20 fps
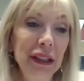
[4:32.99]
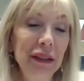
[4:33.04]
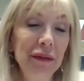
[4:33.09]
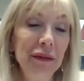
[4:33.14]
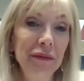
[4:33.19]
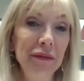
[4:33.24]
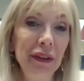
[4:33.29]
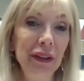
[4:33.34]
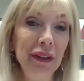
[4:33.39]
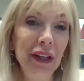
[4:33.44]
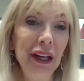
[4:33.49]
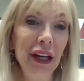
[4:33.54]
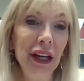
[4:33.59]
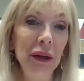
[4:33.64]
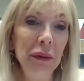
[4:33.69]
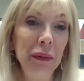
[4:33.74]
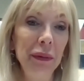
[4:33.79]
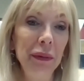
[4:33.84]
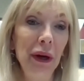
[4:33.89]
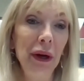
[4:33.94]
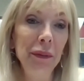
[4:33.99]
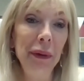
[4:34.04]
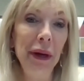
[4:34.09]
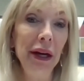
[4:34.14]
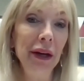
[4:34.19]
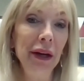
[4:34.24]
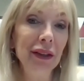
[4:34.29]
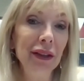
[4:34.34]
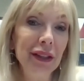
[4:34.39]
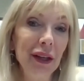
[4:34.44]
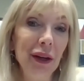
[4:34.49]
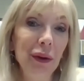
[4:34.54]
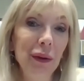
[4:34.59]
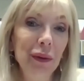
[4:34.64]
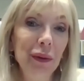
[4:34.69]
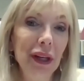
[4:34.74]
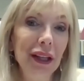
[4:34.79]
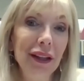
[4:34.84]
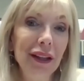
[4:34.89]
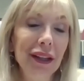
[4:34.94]
could help our parents
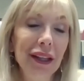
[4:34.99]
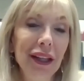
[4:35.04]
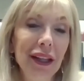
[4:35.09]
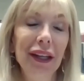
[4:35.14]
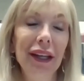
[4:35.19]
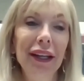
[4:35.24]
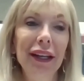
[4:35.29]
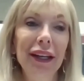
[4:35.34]
out with.